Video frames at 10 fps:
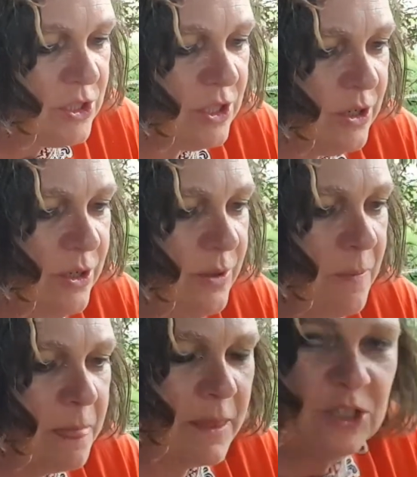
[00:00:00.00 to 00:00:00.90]
So,
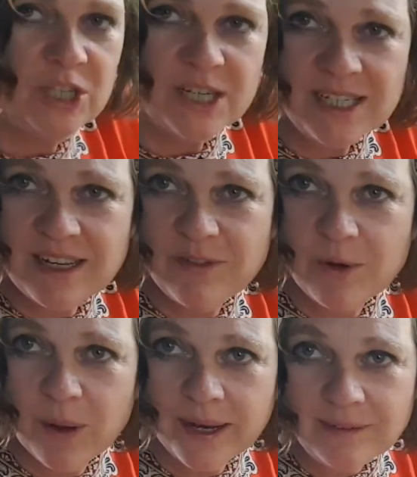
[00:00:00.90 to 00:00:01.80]
cheers
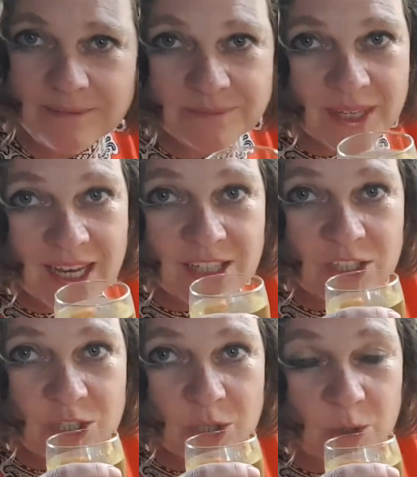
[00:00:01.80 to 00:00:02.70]
everyone.
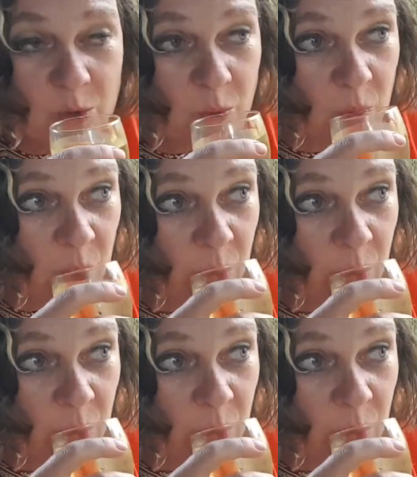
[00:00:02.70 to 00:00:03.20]
Here's to